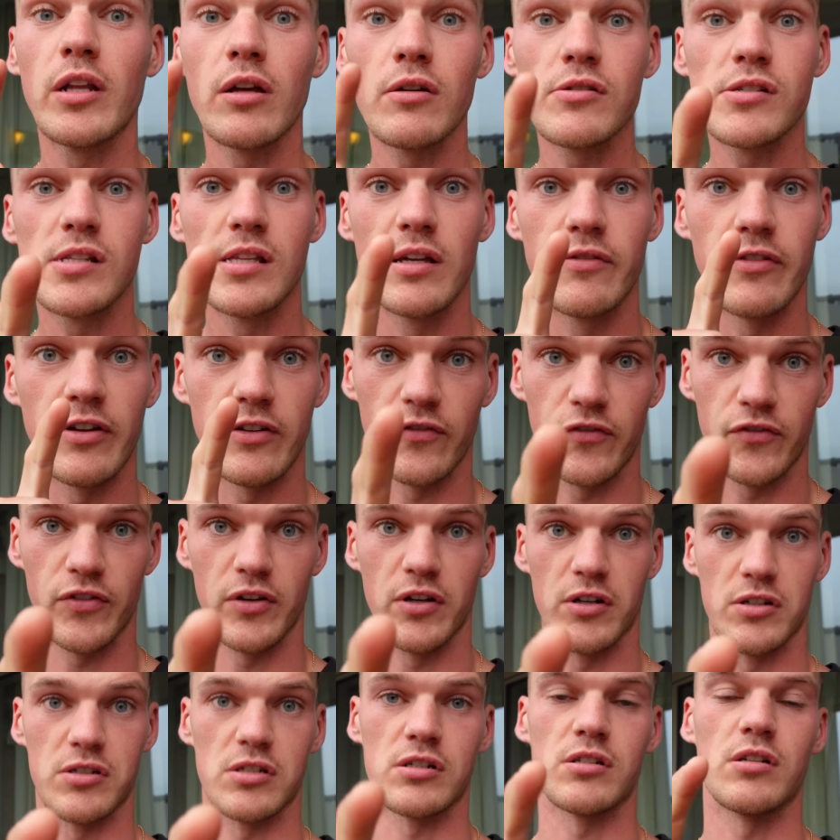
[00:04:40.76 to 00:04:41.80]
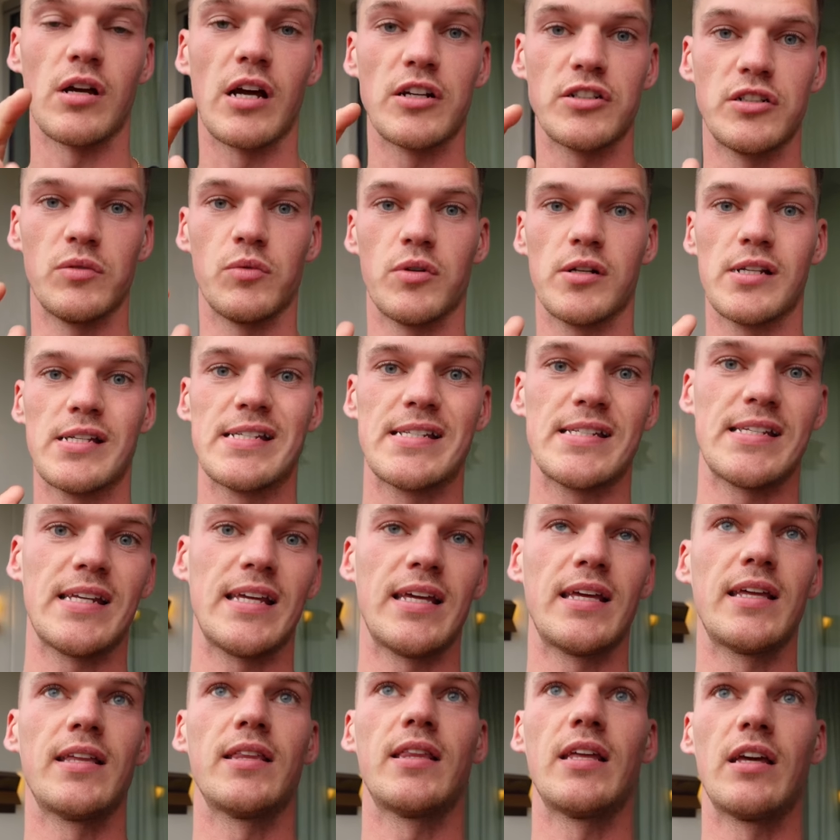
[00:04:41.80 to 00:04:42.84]
gonna go to the event first because I actually wanna
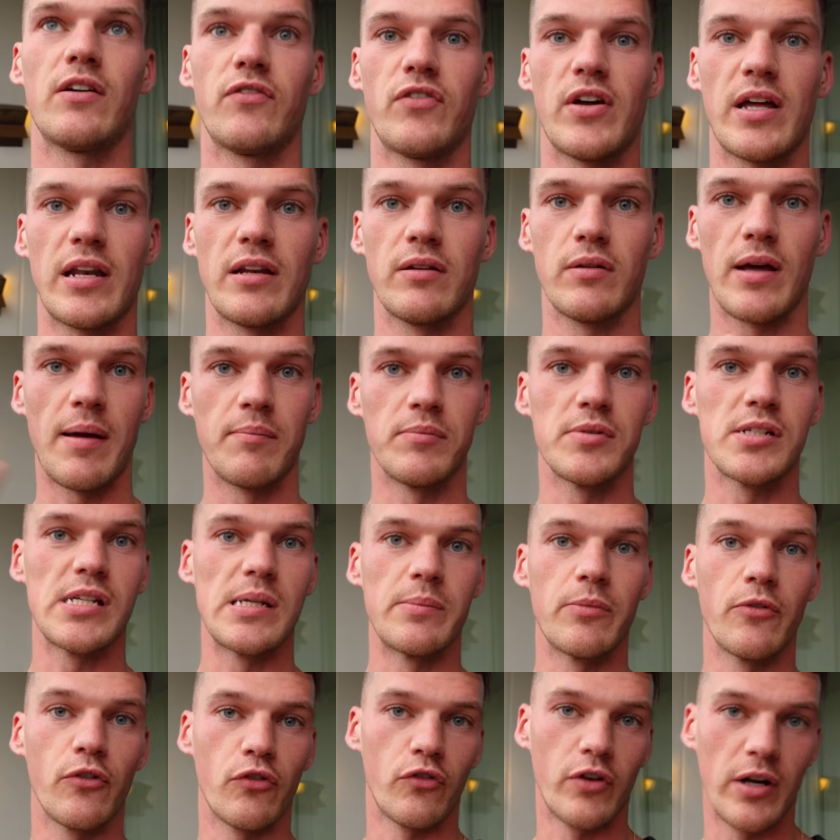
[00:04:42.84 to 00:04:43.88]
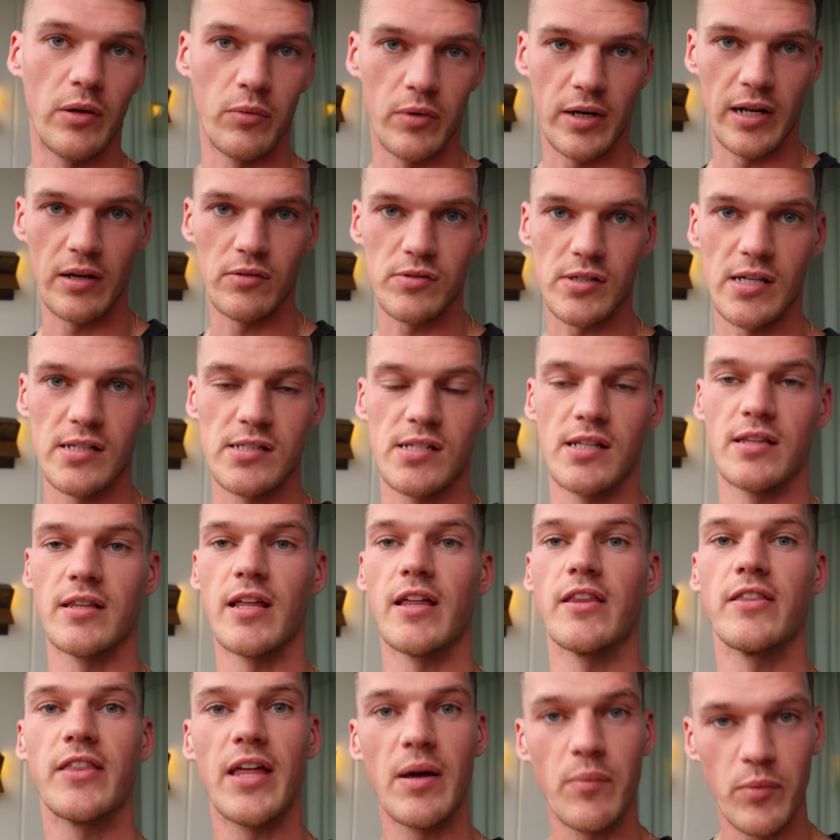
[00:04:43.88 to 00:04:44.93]
see the event empty before anyone else gets in
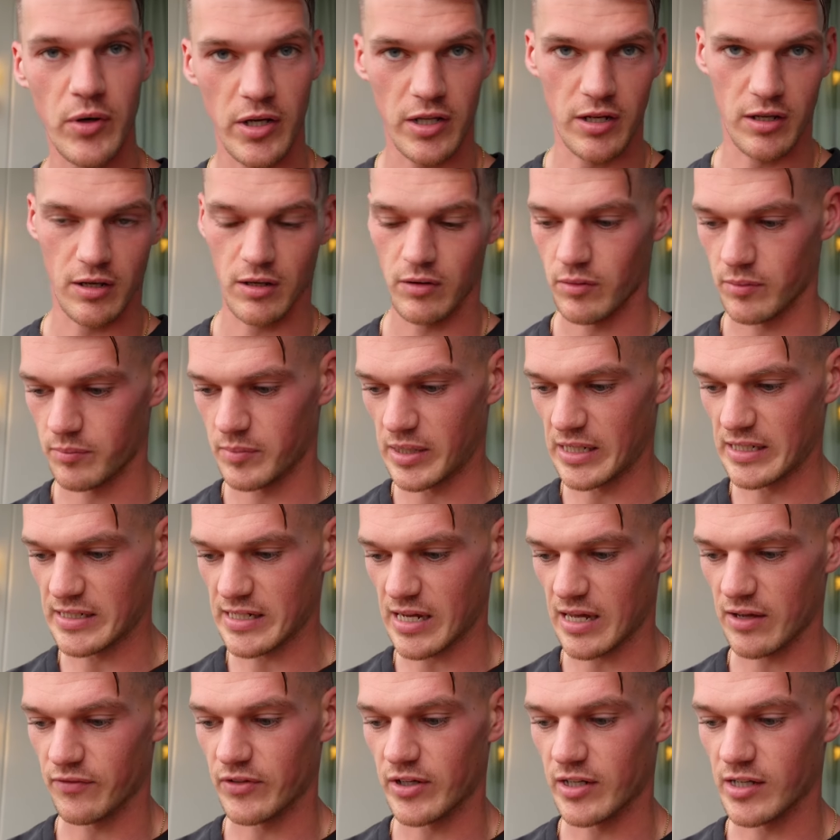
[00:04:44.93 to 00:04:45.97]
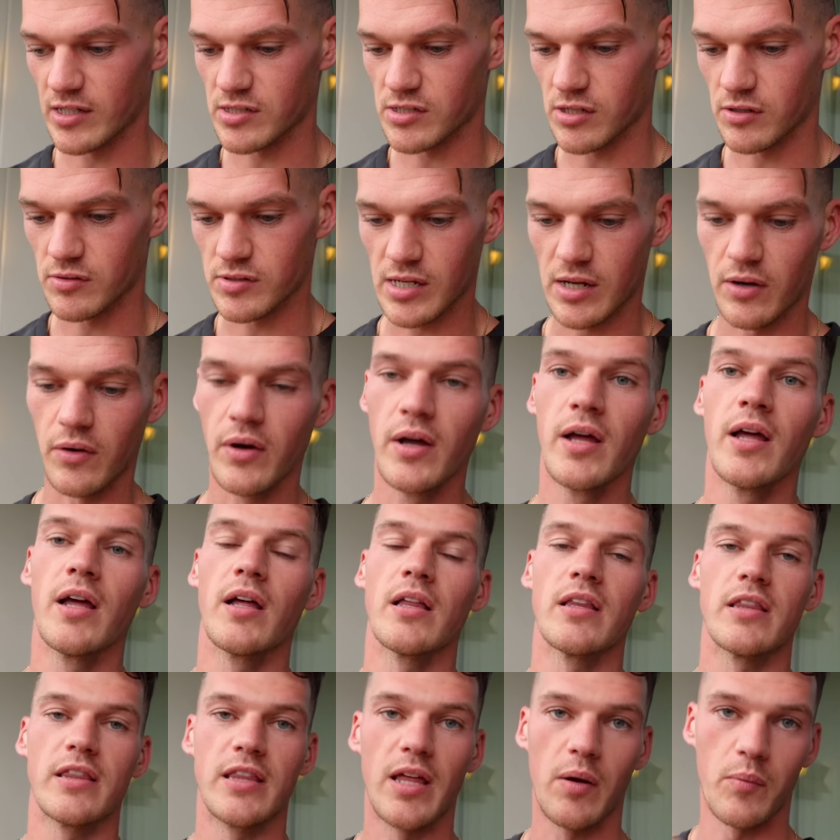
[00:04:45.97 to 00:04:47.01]
there. Then we're gonna go and meet David at his hotel.
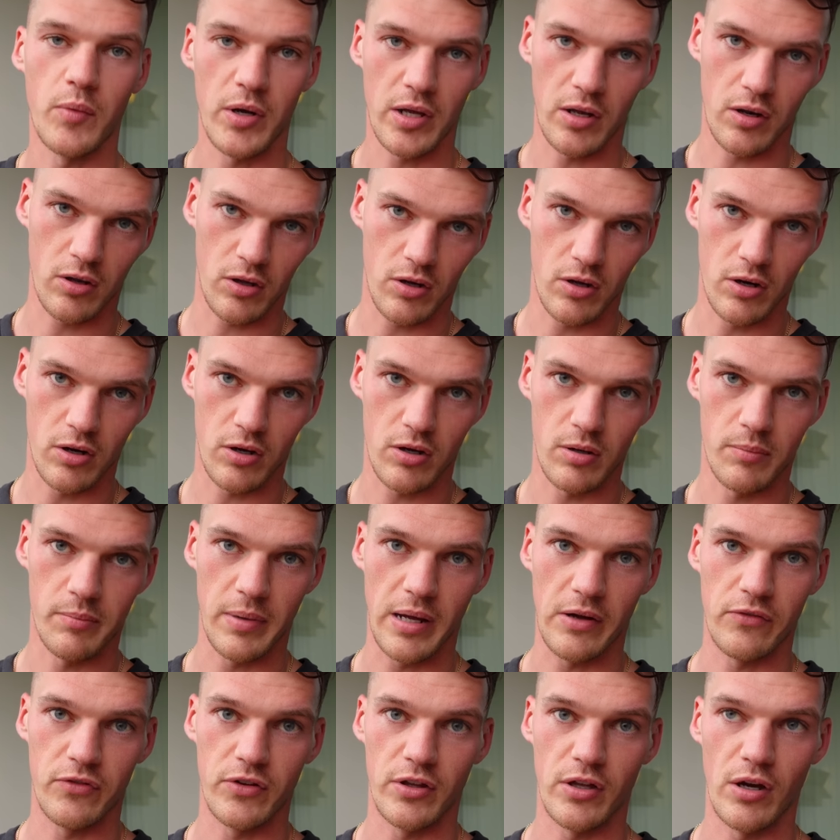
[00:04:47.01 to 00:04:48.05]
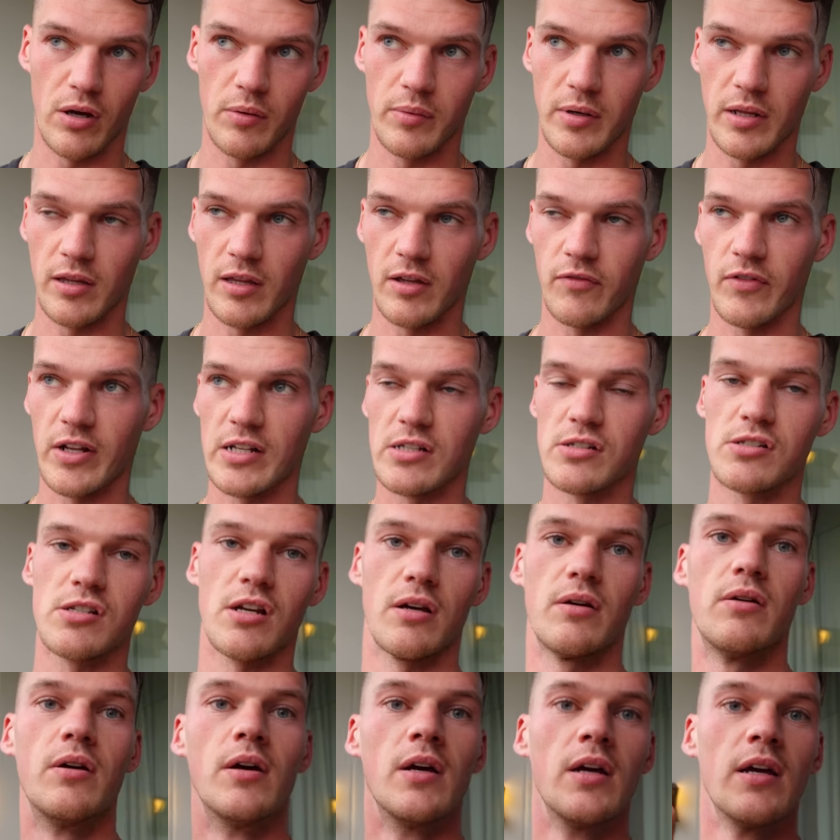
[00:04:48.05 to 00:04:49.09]
Then we're gonna come back for the opening of the event.
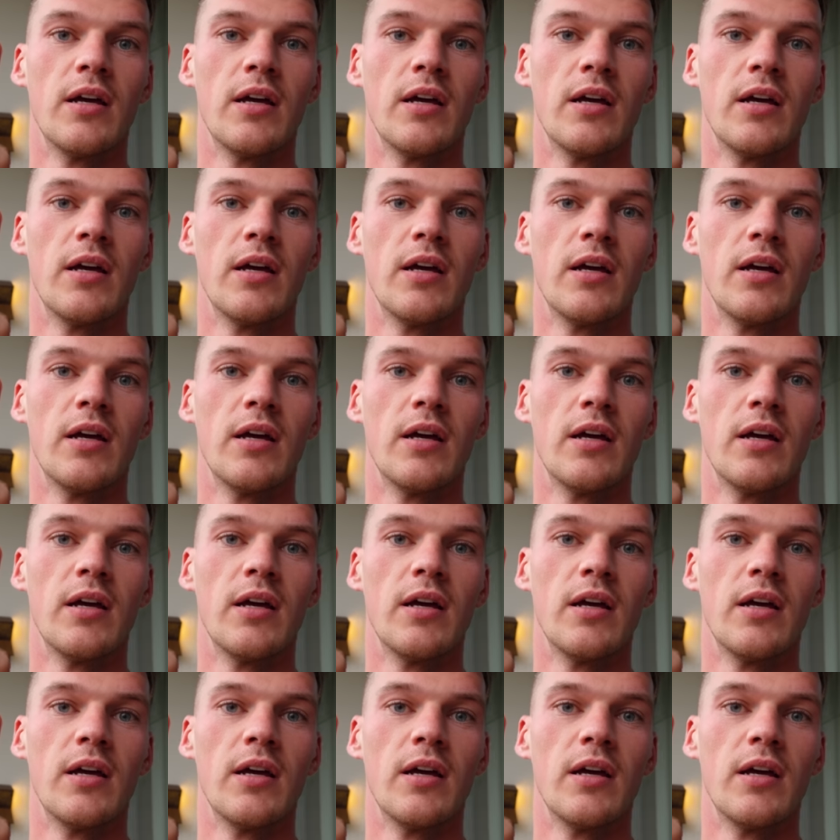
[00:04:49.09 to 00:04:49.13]
So